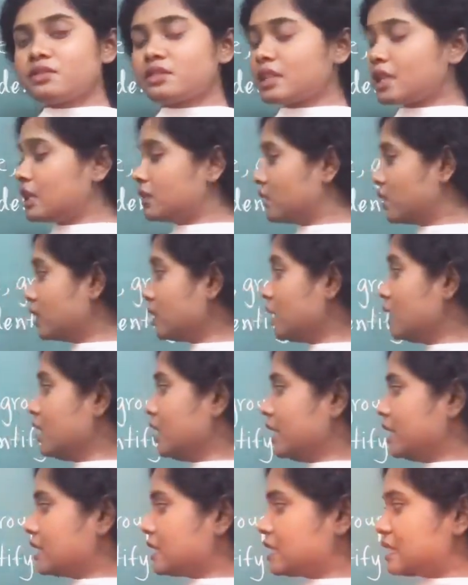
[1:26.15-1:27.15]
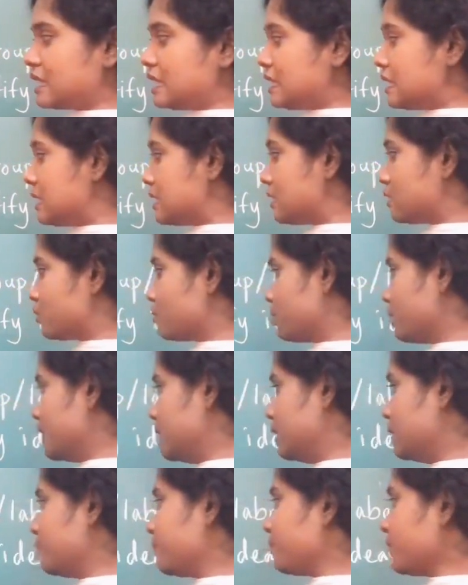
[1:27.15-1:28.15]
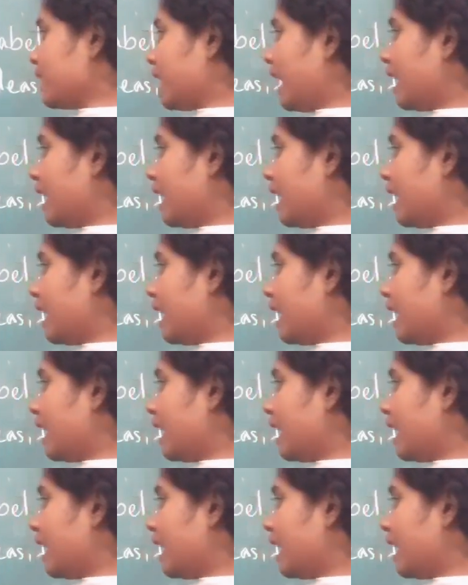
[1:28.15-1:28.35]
saving. It is easy to read and